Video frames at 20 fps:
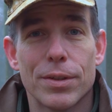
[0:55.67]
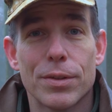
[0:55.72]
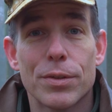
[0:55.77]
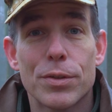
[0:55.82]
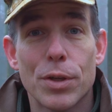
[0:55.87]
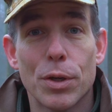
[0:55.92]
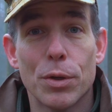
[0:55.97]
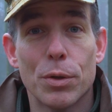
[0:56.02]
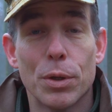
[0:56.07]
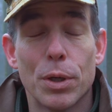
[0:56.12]

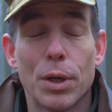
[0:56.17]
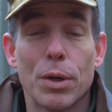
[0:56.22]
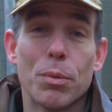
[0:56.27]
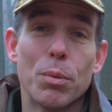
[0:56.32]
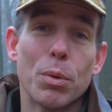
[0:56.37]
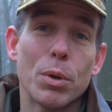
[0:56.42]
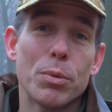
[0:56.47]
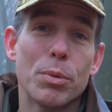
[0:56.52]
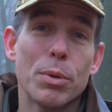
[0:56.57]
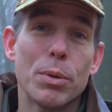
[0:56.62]
So
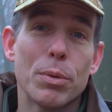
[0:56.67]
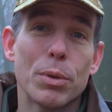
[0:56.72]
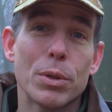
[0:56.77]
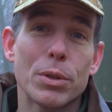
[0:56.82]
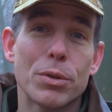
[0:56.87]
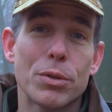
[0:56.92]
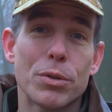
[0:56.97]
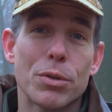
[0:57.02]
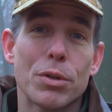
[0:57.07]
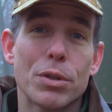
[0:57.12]
what we want
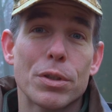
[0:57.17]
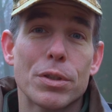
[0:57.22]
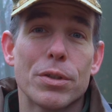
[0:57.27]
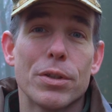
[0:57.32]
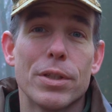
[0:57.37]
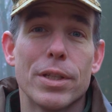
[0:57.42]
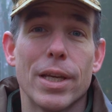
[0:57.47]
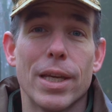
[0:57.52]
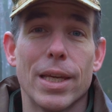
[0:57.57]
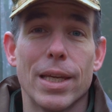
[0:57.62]
to talk
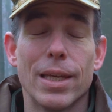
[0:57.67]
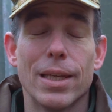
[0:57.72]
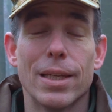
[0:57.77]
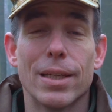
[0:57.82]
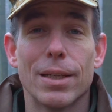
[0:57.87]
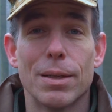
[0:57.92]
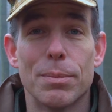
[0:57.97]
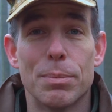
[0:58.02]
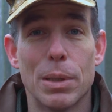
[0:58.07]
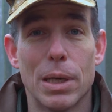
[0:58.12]
today
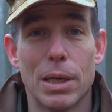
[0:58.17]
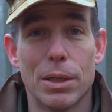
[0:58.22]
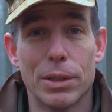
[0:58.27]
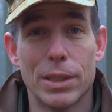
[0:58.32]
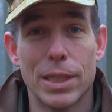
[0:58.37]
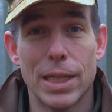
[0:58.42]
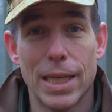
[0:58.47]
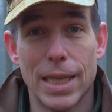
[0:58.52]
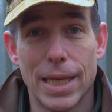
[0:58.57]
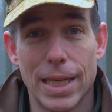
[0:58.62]
about
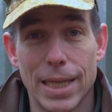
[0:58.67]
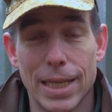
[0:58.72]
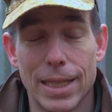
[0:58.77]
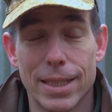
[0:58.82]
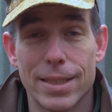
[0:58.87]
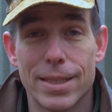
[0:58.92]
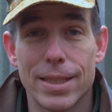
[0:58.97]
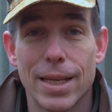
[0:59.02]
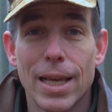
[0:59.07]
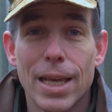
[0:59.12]

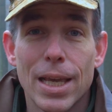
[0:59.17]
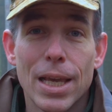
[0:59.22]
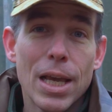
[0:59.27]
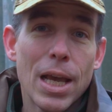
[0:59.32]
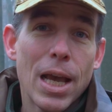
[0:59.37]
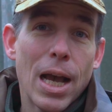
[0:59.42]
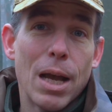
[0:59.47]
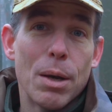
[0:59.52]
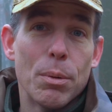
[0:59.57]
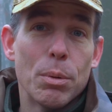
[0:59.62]
is,
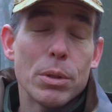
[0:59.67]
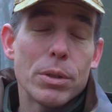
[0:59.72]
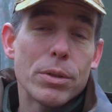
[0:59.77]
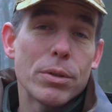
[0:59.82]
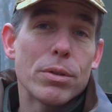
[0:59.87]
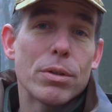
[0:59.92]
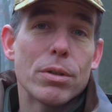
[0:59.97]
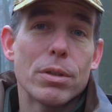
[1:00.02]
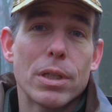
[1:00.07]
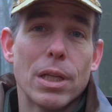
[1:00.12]
I want to
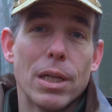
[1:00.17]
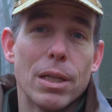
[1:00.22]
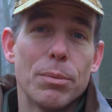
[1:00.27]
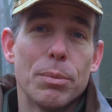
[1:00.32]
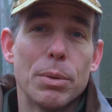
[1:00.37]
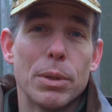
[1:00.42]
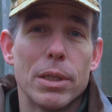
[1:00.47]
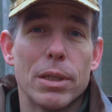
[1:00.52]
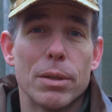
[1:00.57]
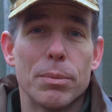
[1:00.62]
talk a
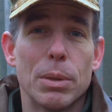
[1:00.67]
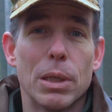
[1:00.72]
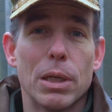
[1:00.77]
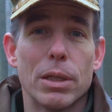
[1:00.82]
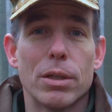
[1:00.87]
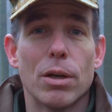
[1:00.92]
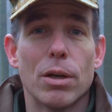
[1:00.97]
little bit about